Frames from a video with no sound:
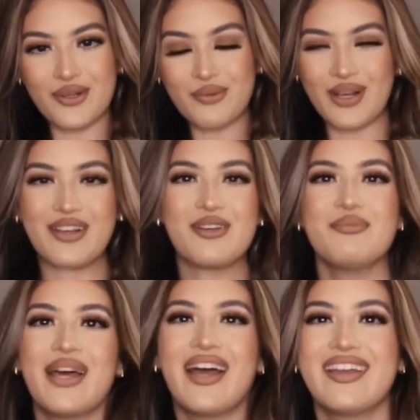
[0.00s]
welcome
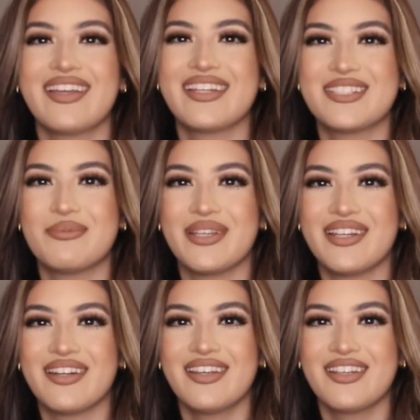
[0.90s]
back. It's
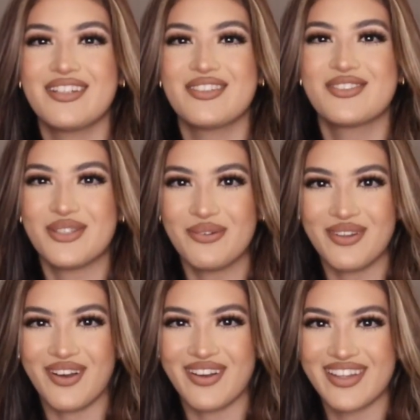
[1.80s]
been so
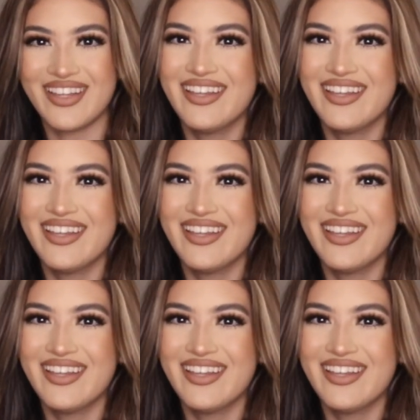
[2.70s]
long.